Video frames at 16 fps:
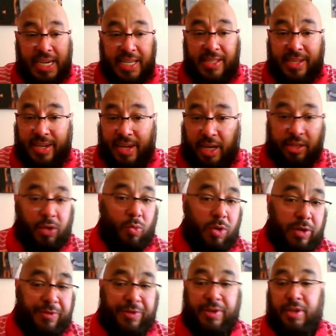He did it on the
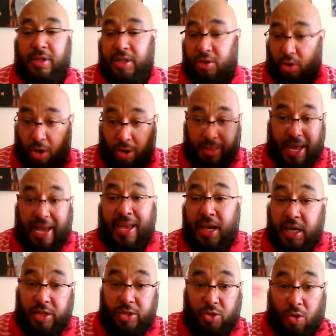wood for the first, all that.
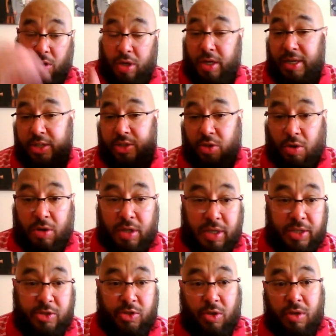It's all good, it's all
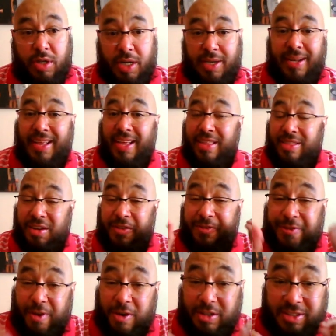good, it's all good. The
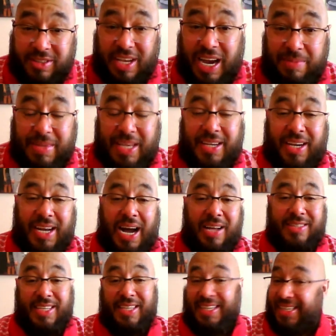first time that
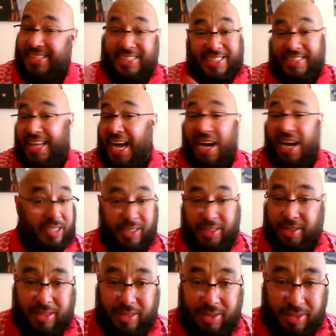God said it is not
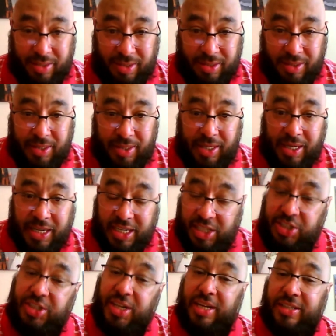good
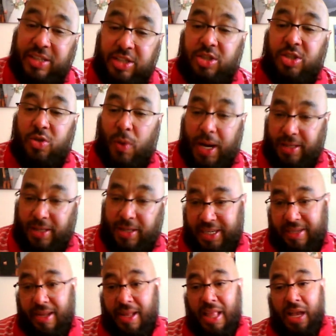is Genesis
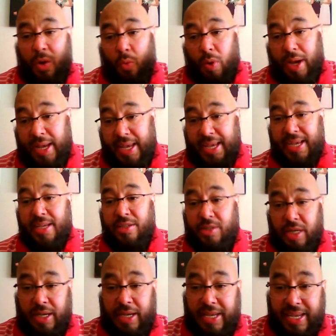2:18, where he
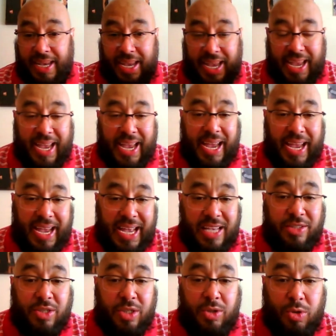
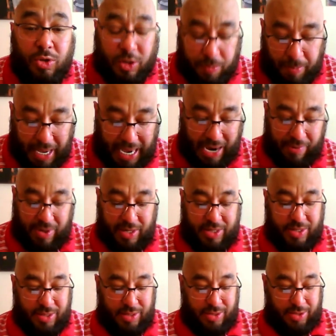institutes
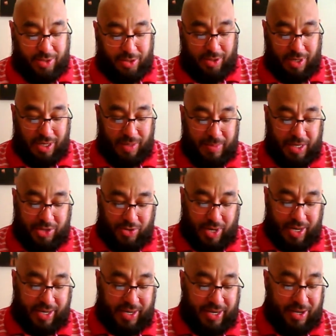marriage. So let me
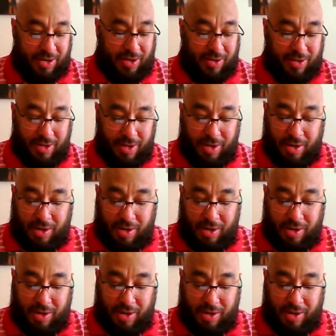try to get on.